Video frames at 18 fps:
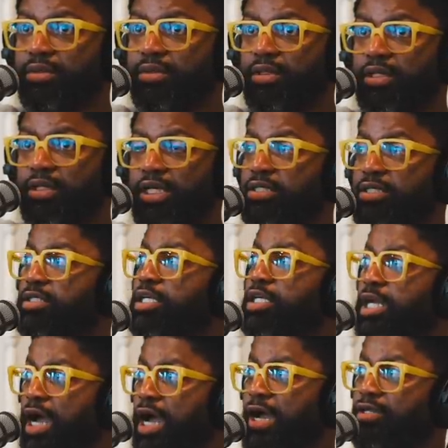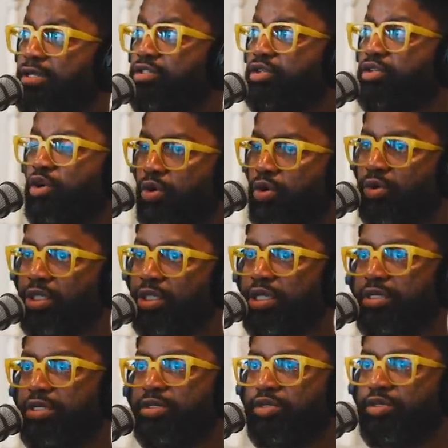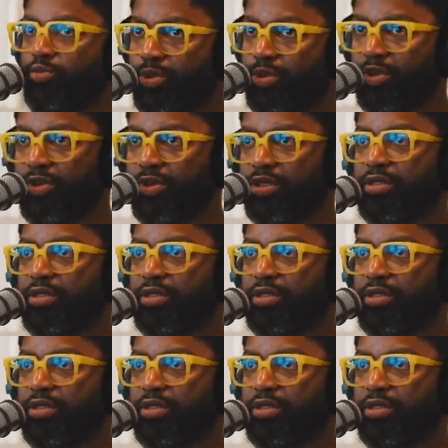It's God's Holy Spirit